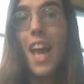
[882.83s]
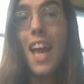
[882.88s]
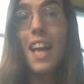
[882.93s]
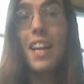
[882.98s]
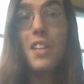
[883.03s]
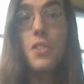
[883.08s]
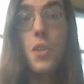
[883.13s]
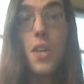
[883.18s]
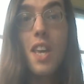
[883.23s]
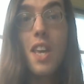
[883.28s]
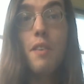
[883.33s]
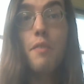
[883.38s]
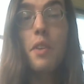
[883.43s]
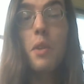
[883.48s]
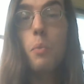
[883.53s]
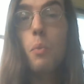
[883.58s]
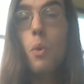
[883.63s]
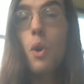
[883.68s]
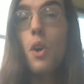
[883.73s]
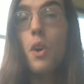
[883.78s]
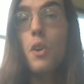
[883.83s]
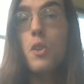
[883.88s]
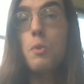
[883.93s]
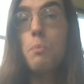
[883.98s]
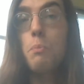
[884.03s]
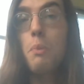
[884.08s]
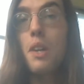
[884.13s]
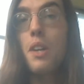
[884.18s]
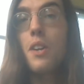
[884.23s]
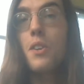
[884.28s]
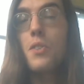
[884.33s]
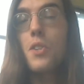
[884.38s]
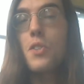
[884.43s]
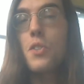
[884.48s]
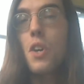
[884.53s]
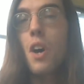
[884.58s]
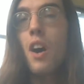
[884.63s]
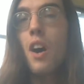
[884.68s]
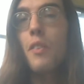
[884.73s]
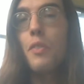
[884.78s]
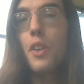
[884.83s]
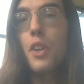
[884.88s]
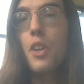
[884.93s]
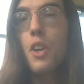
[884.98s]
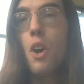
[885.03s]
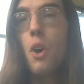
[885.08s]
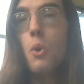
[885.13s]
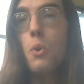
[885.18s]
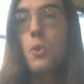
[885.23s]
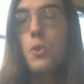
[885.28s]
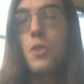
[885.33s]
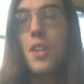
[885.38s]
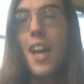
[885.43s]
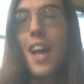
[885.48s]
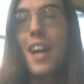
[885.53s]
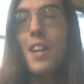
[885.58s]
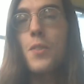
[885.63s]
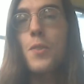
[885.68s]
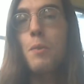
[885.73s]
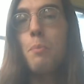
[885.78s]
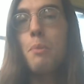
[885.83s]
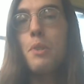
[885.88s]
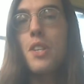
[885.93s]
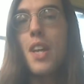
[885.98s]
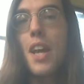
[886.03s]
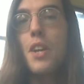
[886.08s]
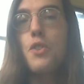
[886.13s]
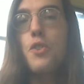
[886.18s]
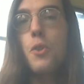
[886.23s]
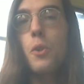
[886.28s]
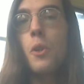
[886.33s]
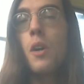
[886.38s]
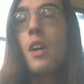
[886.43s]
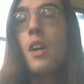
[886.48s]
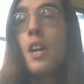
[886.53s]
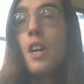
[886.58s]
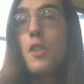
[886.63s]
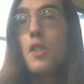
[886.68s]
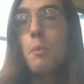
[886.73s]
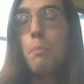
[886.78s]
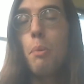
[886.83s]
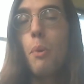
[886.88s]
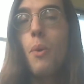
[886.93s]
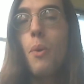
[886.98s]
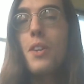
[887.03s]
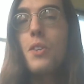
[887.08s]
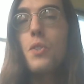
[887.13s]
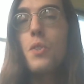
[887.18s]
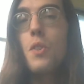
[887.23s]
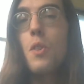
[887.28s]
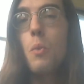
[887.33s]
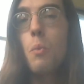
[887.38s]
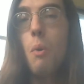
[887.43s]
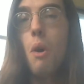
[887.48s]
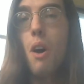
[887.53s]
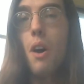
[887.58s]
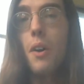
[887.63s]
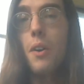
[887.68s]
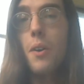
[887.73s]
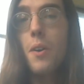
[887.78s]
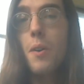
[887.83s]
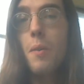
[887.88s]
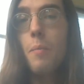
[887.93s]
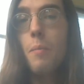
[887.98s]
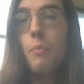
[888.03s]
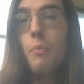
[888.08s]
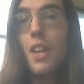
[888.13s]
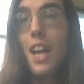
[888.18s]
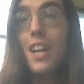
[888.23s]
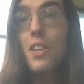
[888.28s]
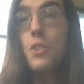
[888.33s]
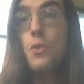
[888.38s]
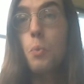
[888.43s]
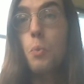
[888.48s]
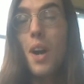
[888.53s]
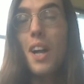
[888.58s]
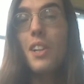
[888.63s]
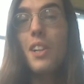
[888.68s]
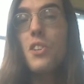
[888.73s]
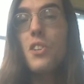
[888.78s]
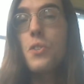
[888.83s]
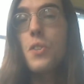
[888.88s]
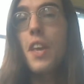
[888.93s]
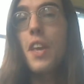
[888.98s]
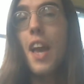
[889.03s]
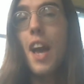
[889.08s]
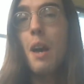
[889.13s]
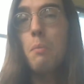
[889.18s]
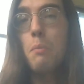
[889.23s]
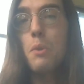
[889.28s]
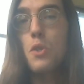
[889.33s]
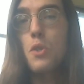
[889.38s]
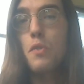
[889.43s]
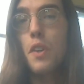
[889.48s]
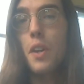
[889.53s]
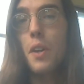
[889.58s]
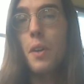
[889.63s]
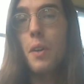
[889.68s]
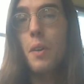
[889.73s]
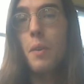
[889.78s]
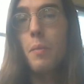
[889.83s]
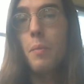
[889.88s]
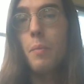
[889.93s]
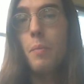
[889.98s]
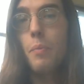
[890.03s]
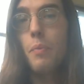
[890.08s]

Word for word: And it's even worse because it's on the coast. It has the potential to poison the water as well as the atmosphere.